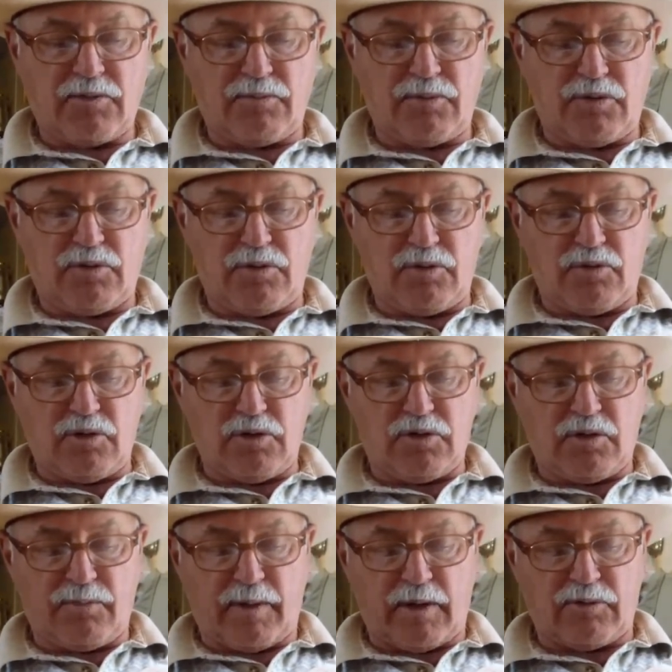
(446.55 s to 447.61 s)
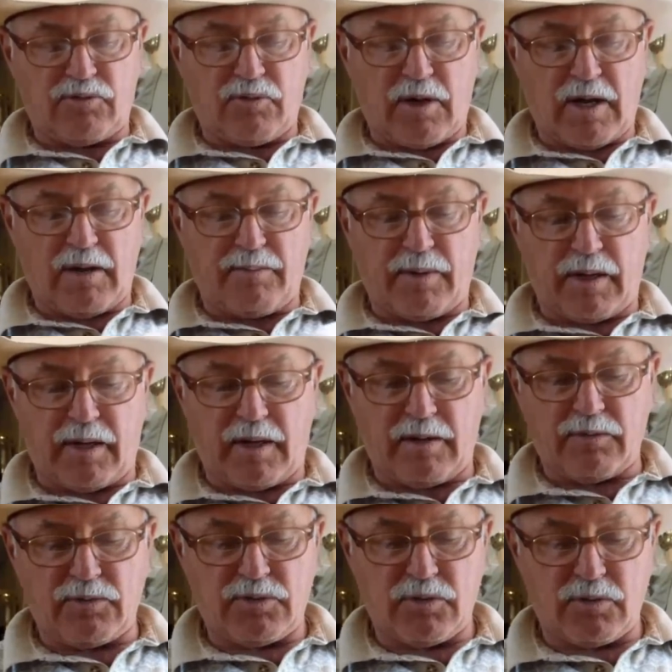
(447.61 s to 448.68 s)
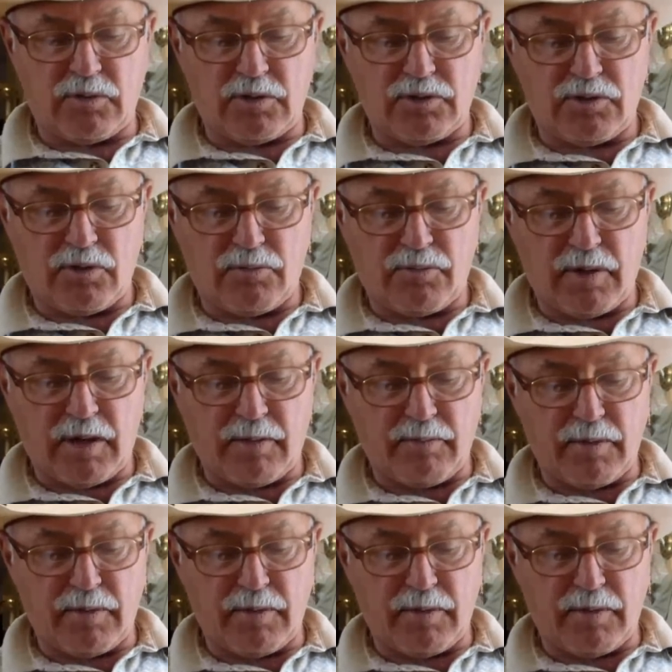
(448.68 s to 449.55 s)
just about dry by now, so there's no problem there.